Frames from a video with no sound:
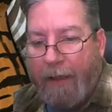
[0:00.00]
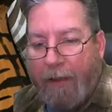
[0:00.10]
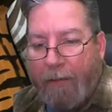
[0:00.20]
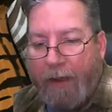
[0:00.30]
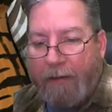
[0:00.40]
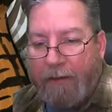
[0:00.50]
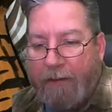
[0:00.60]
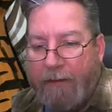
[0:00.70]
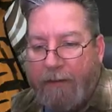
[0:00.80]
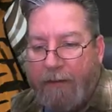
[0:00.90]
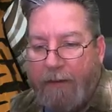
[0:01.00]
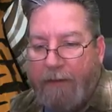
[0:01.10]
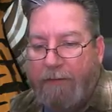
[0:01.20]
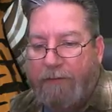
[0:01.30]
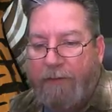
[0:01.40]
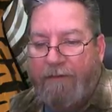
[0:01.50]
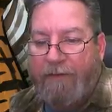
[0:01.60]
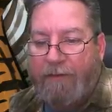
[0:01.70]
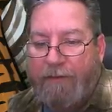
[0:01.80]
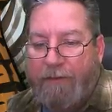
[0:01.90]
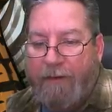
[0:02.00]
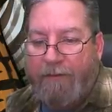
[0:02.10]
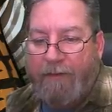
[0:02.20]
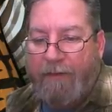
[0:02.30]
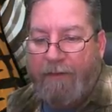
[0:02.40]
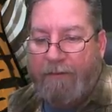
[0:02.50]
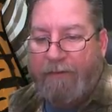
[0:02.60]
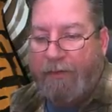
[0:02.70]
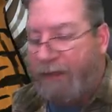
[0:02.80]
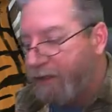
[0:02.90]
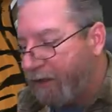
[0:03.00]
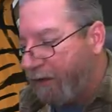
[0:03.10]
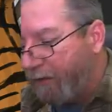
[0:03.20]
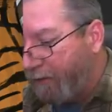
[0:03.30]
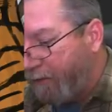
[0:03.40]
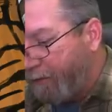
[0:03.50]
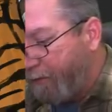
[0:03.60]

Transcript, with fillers: Well, if you if, traditional,